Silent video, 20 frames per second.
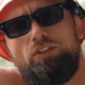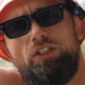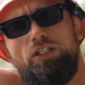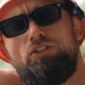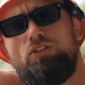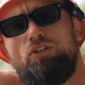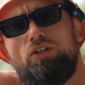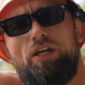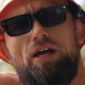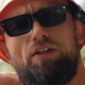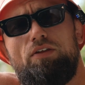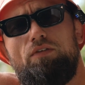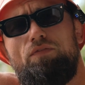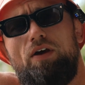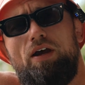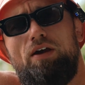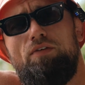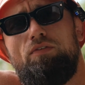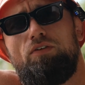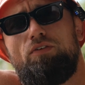he took out the
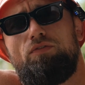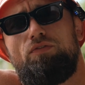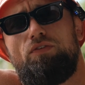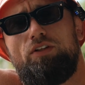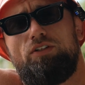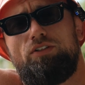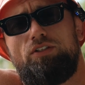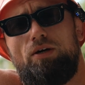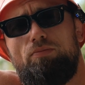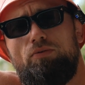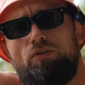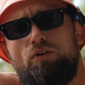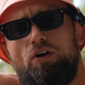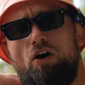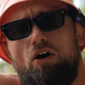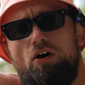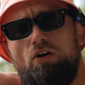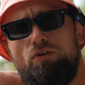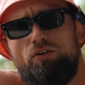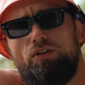favorite for the double
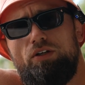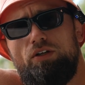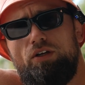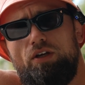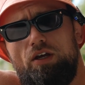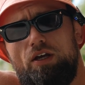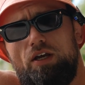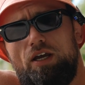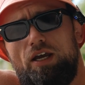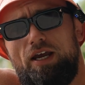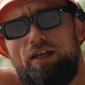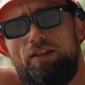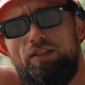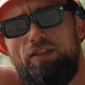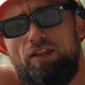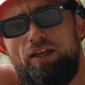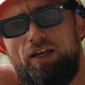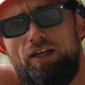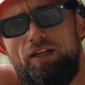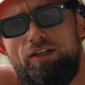gold,
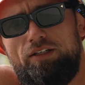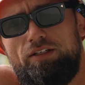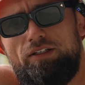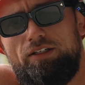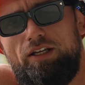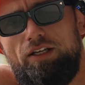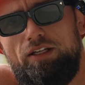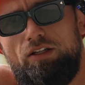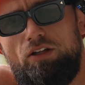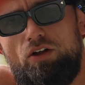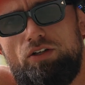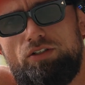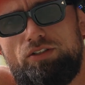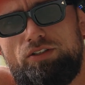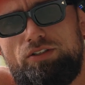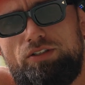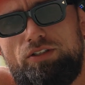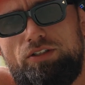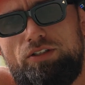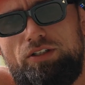and then he
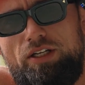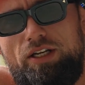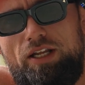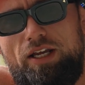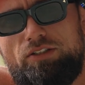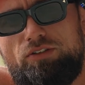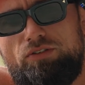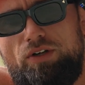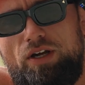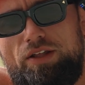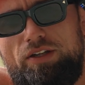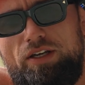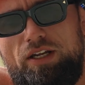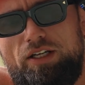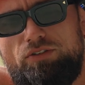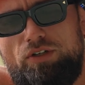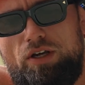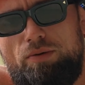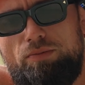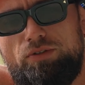lost the next round. The
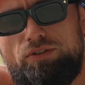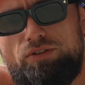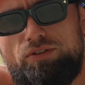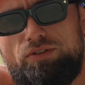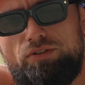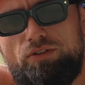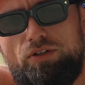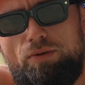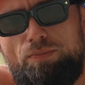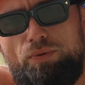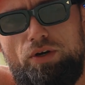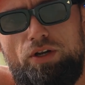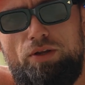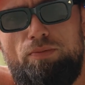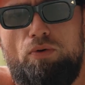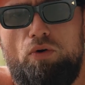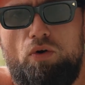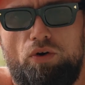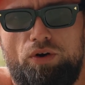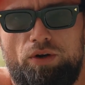next round was a pretty
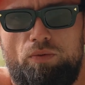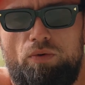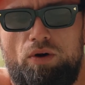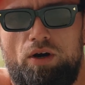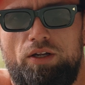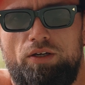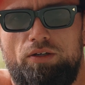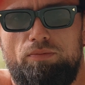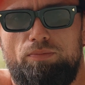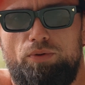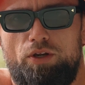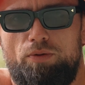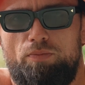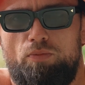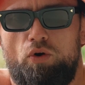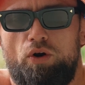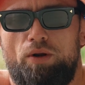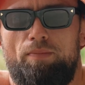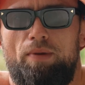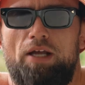boring one, pretty
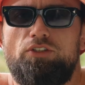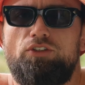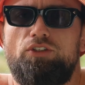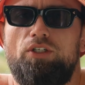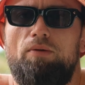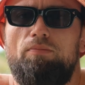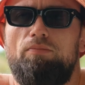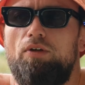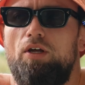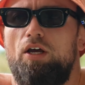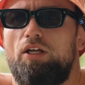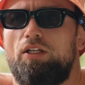boring matchup.